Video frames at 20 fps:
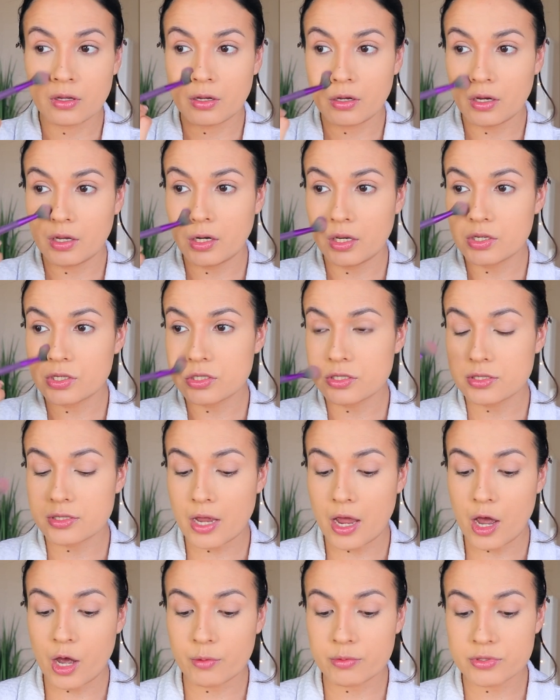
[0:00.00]
and it just
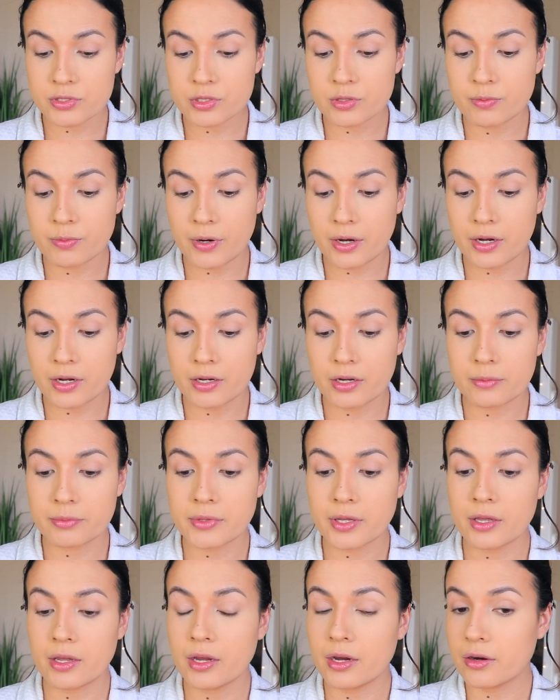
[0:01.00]
helps to brighten up
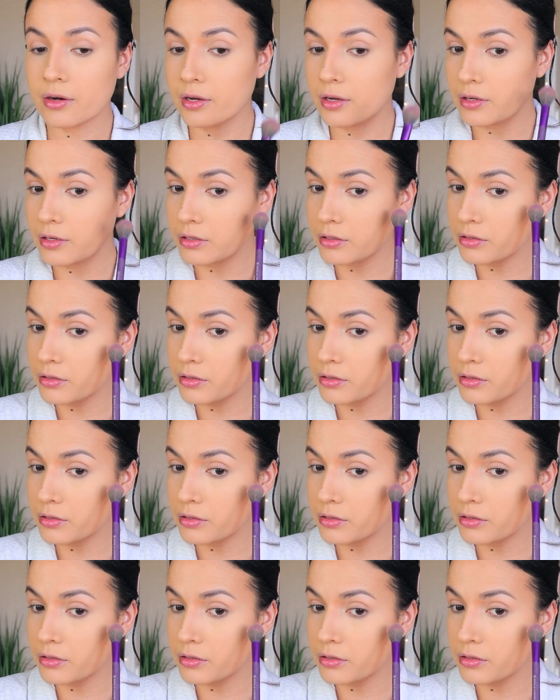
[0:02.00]
that area